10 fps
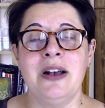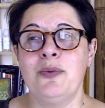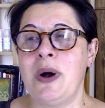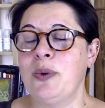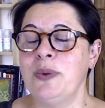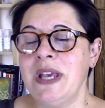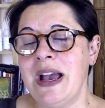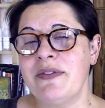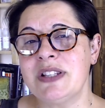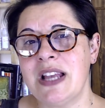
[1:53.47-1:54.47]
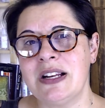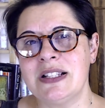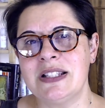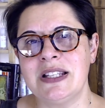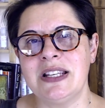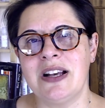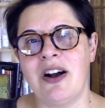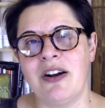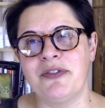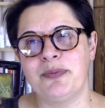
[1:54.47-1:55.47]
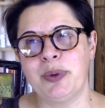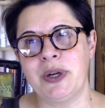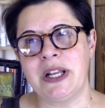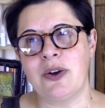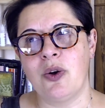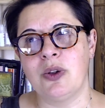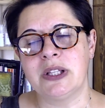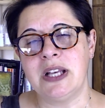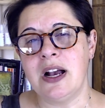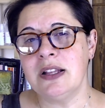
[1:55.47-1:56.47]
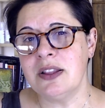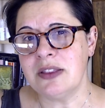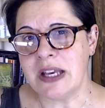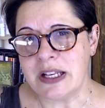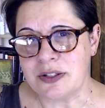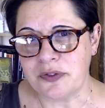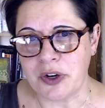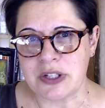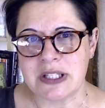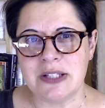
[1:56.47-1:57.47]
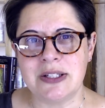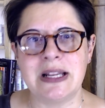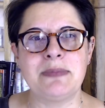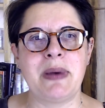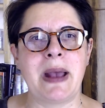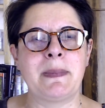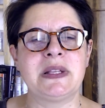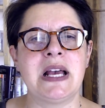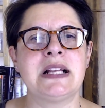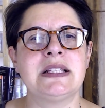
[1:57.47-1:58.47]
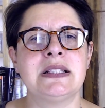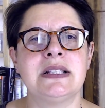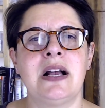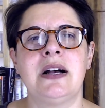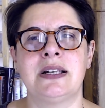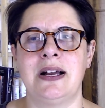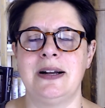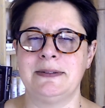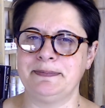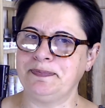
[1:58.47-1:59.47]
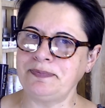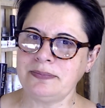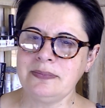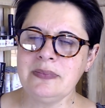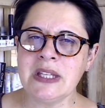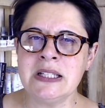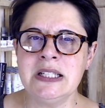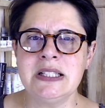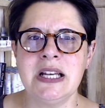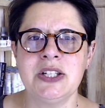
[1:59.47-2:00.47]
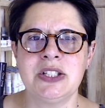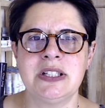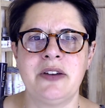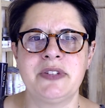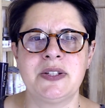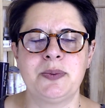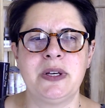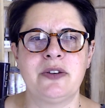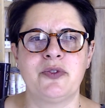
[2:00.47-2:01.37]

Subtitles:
Well, we have a tendency of putting all the other things first into that bag, but that is not the attention of this week, of